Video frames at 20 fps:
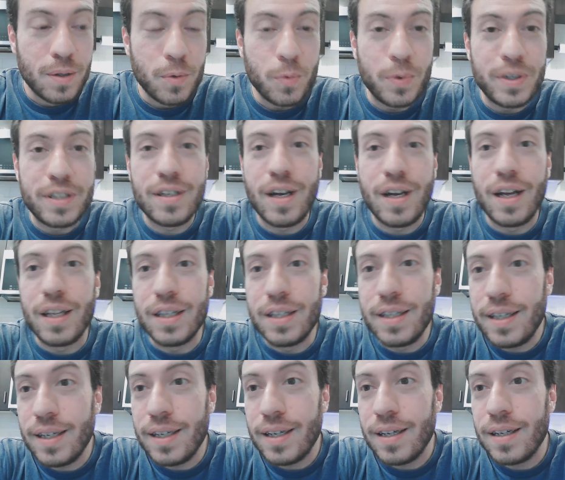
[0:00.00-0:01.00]
We saw
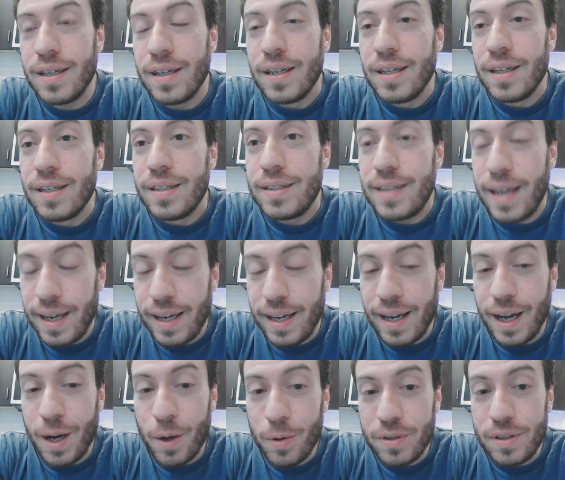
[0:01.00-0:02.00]
Leah take
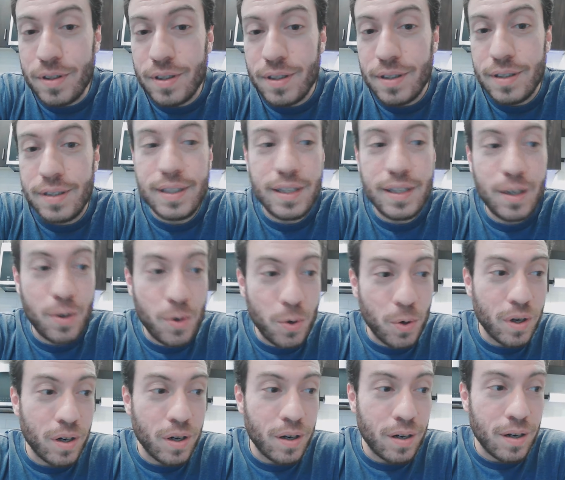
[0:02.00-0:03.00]
out
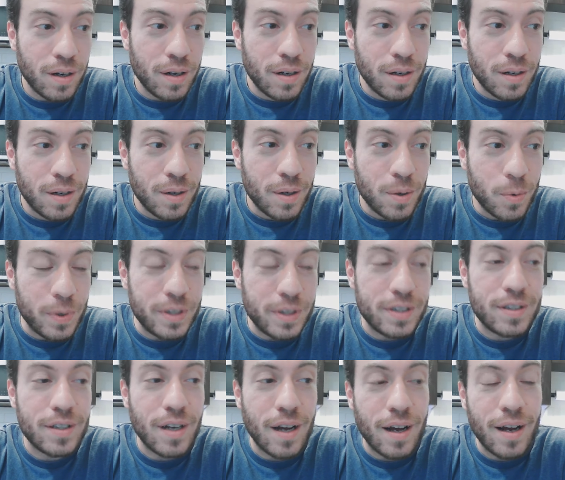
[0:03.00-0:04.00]
T'kor. We
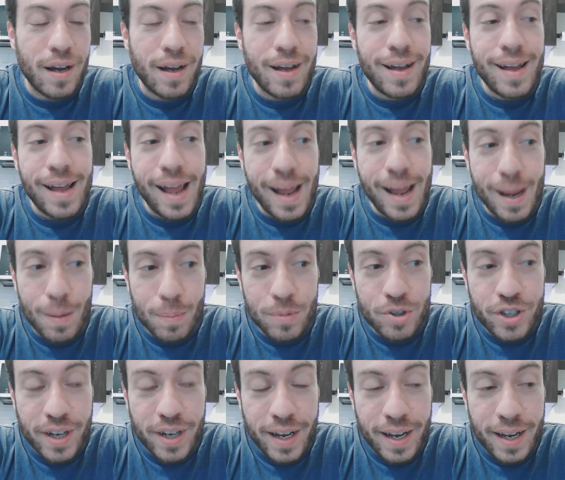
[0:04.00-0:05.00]
saw
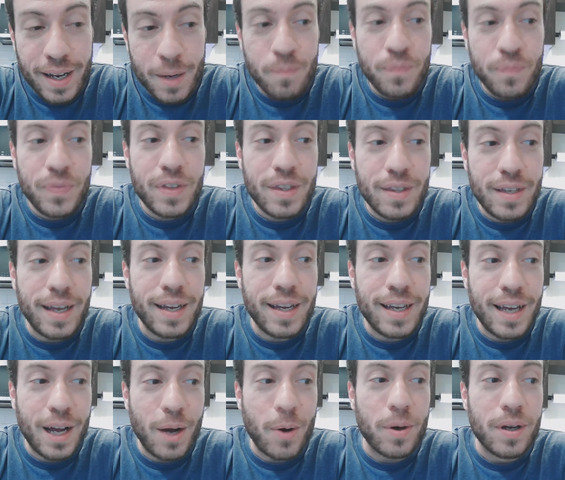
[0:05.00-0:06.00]
MJ take
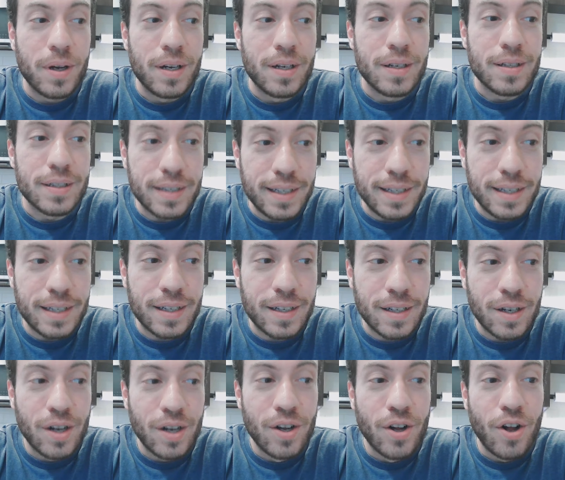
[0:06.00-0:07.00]
out
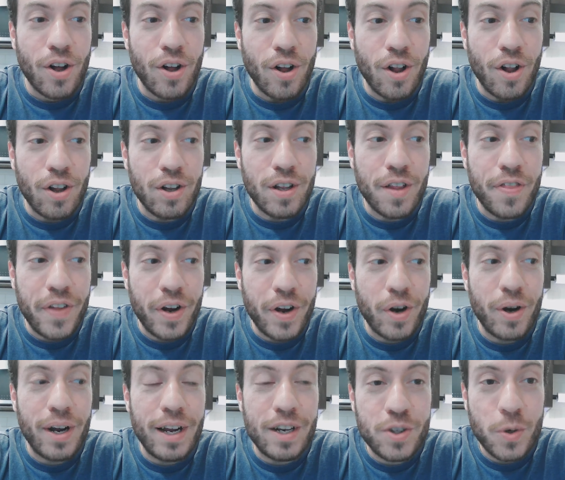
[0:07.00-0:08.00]
Leah, all on
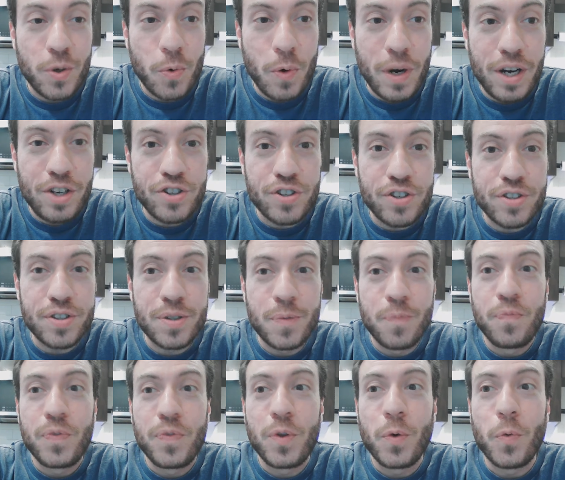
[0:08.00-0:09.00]
their HOHs,
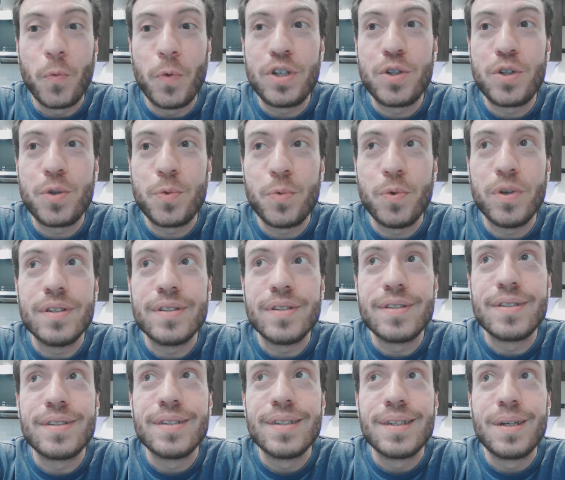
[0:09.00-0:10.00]
which
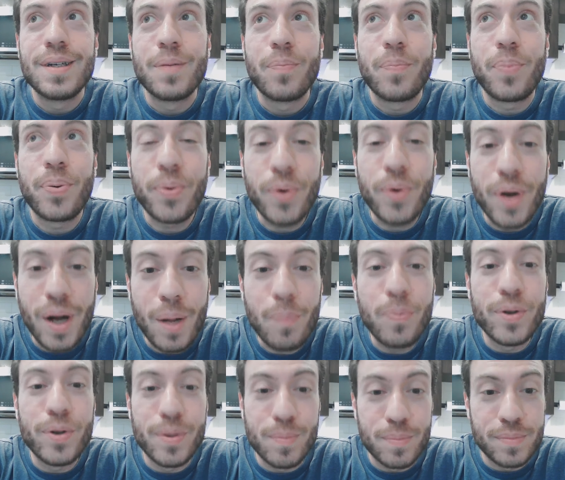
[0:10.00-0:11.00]
was
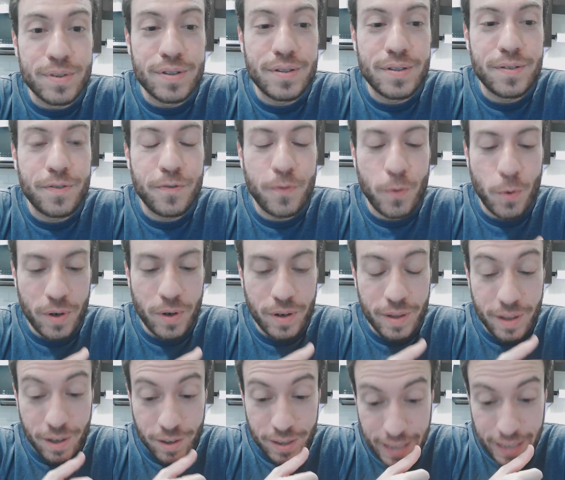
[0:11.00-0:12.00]
problems for
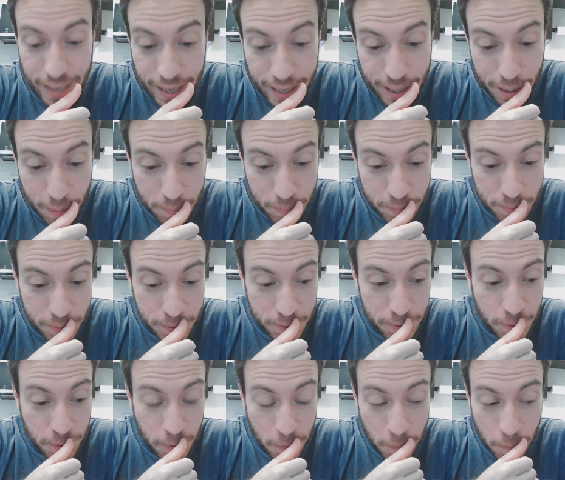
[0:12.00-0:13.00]
their
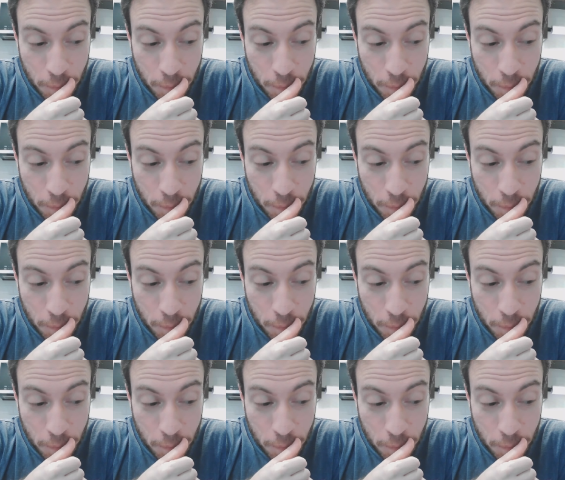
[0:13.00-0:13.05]
games